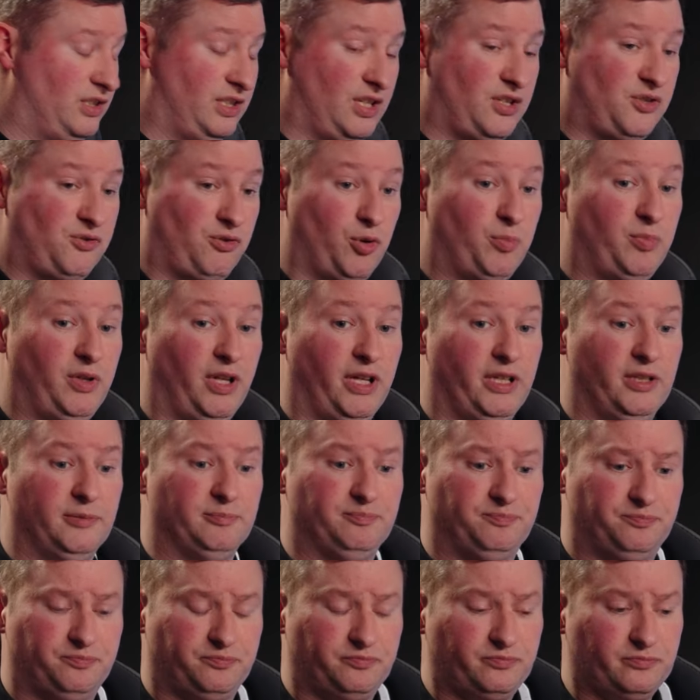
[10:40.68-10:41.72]
distro plate,
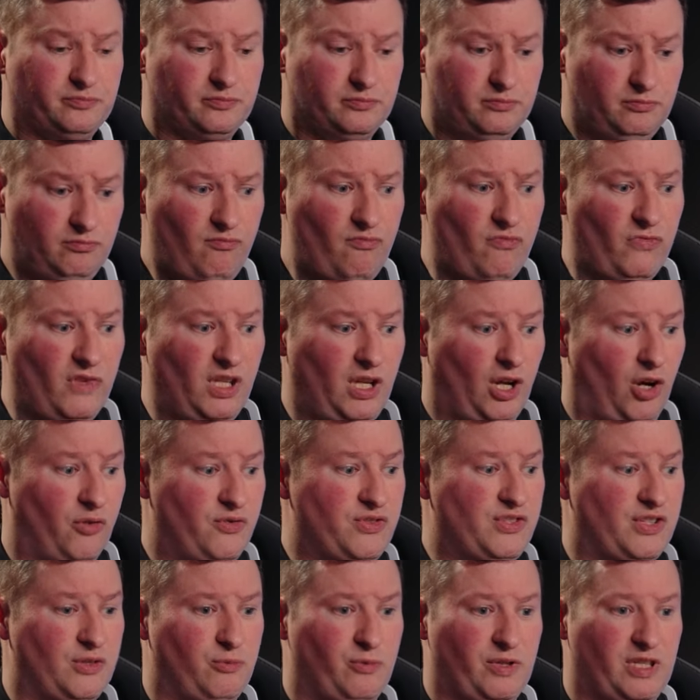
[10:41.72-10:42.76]

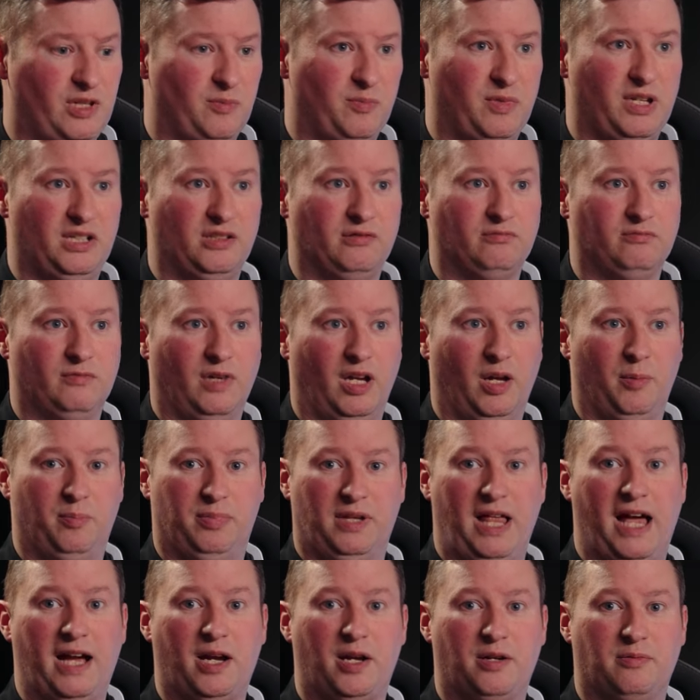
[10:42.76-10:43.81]
obviously with it being a
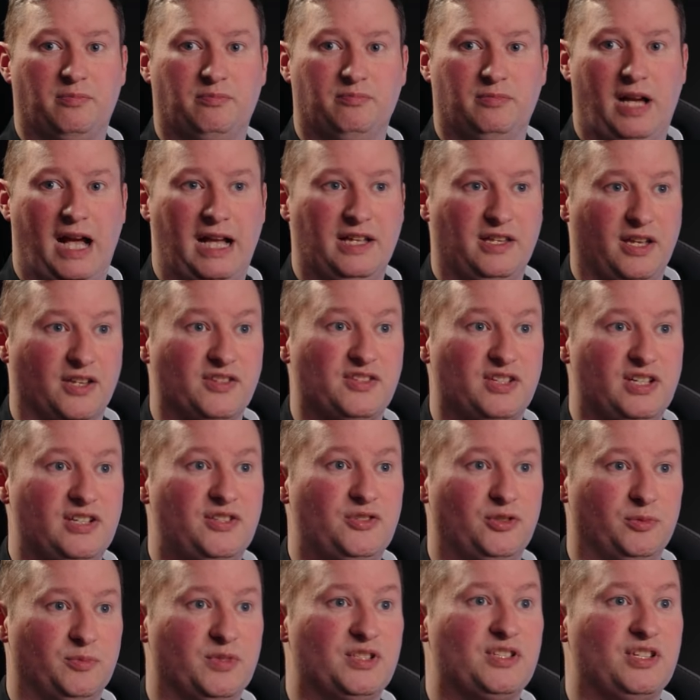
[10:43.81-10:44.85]
black
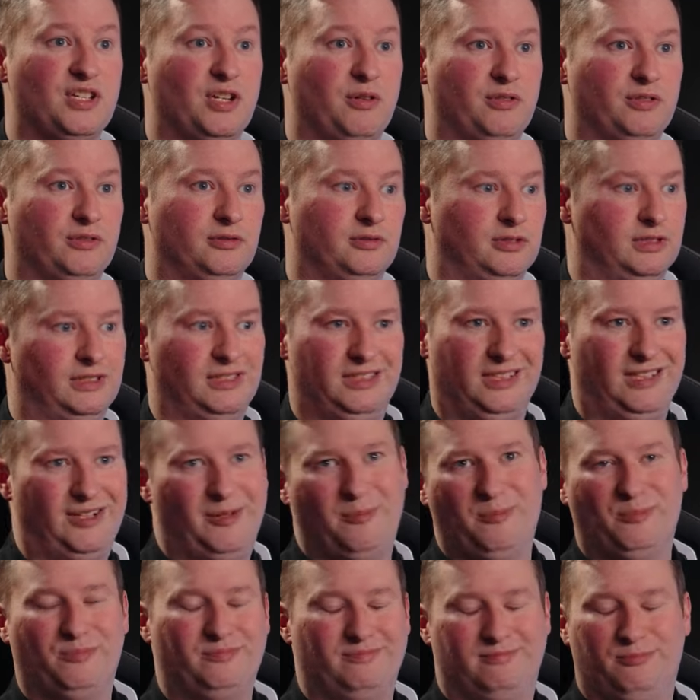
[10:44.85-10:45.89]
acetal material,
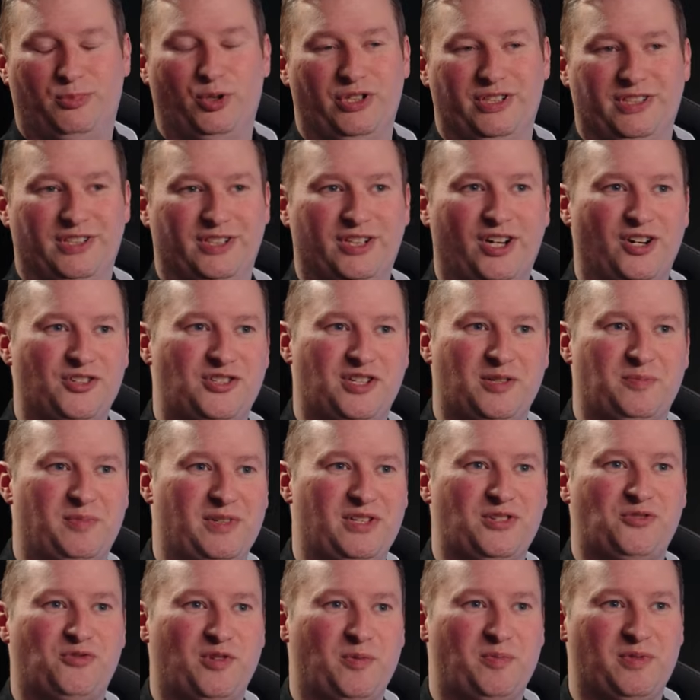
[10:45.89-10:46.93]
putting an R G
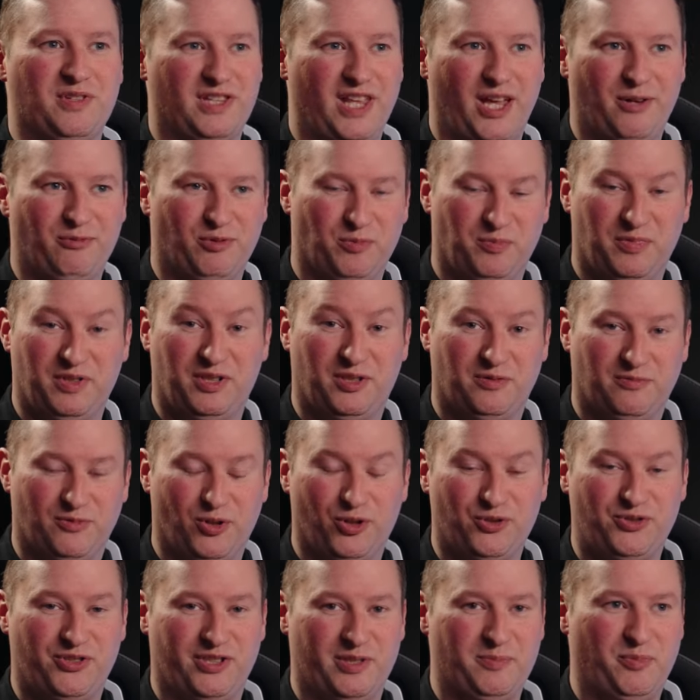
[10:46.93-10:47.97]
B strip in there would be
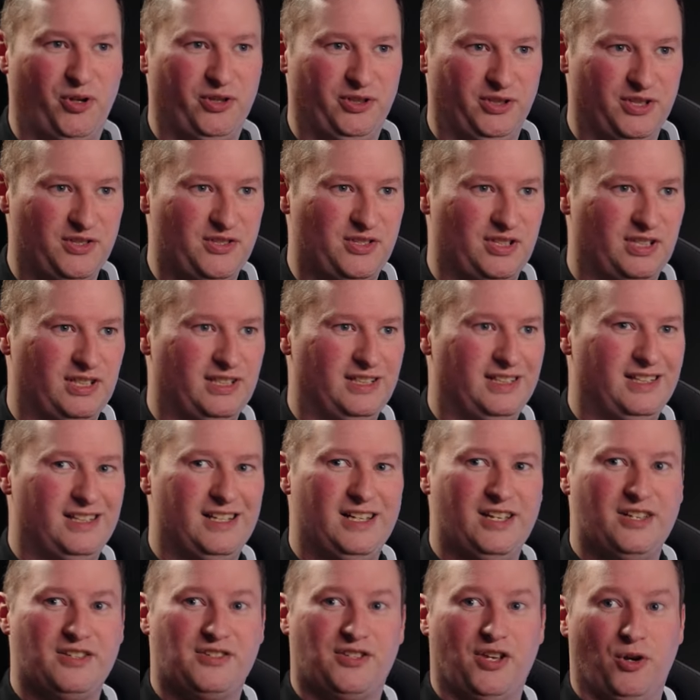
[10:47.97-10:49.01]
utterly pointless.
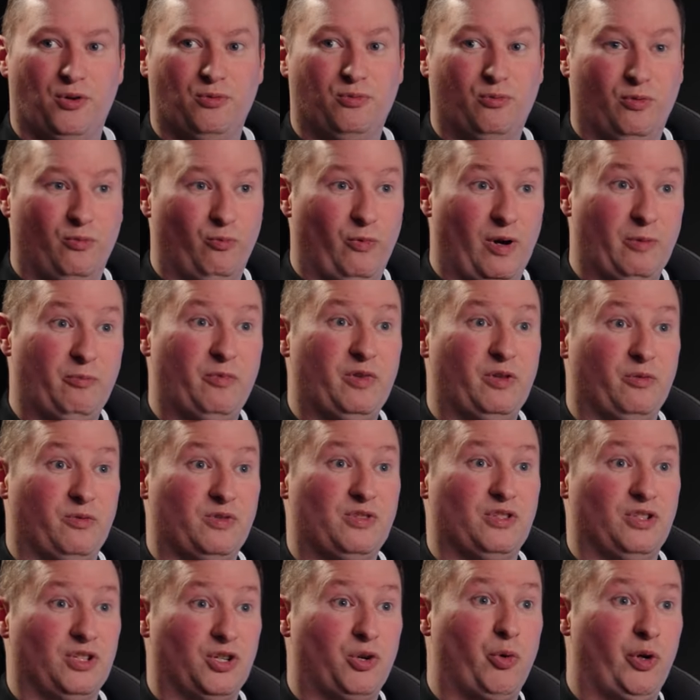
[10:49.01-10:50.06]
So when there
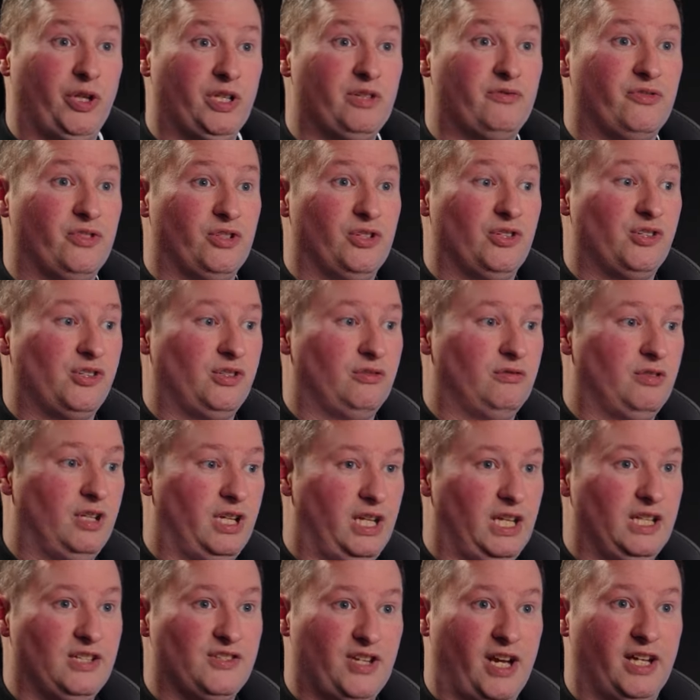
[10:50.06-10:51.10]
is an acrylic version
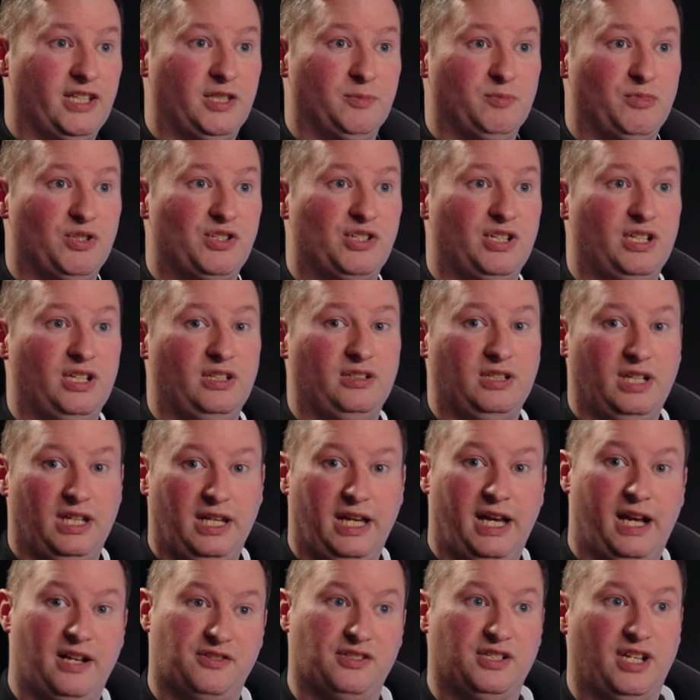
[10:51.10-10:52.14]
inside the machine,
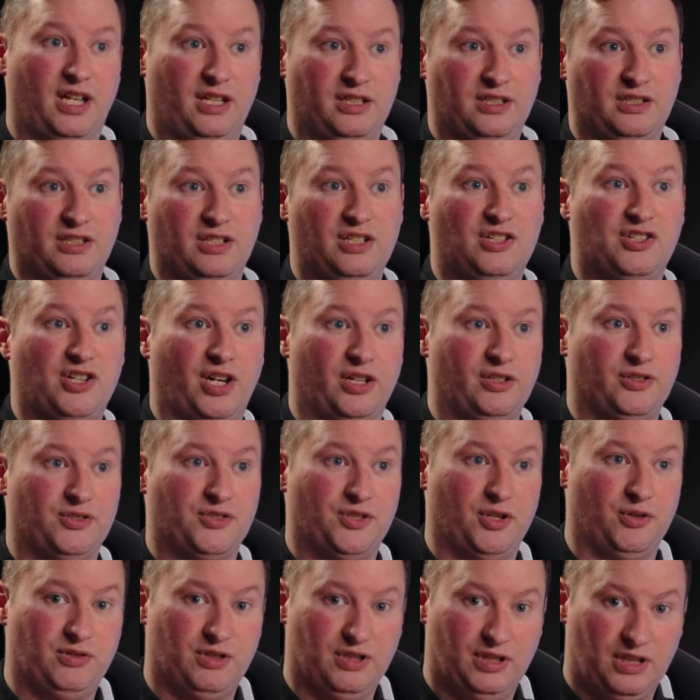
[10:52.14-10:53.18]
it has an L E D channel
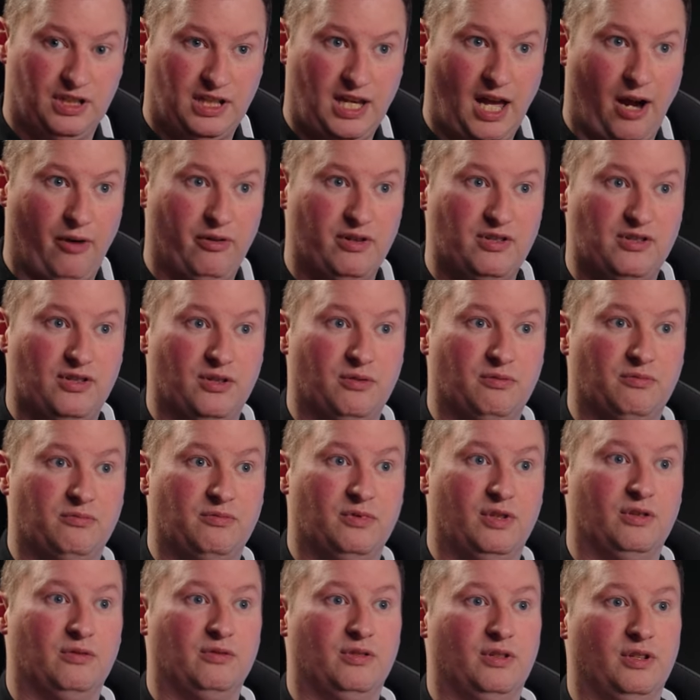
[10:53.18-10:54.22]
so that it carries the,
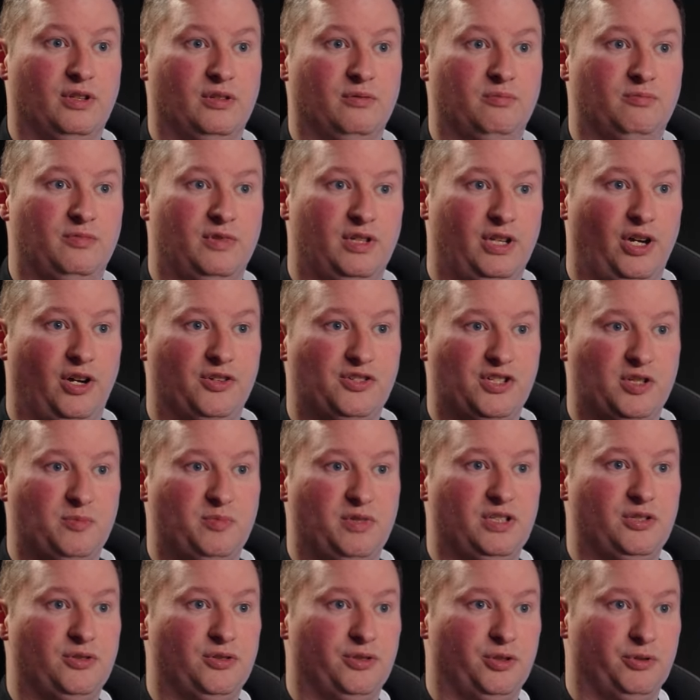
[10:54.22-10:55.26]
the, the, the R G
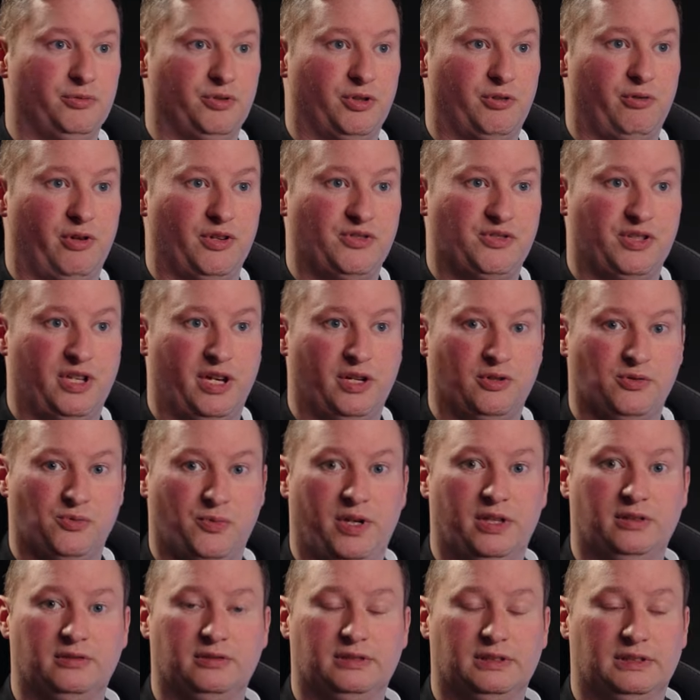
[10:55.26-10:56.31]
B color across that as
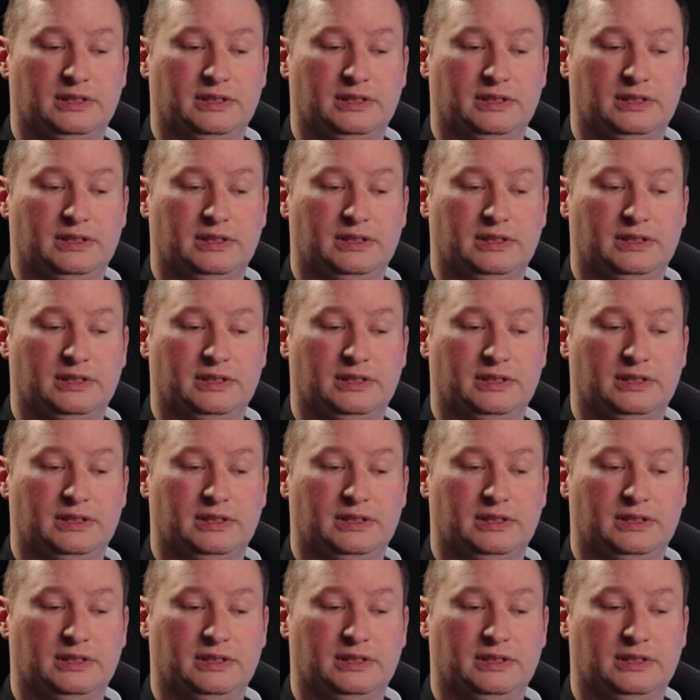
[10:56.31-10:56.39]
well.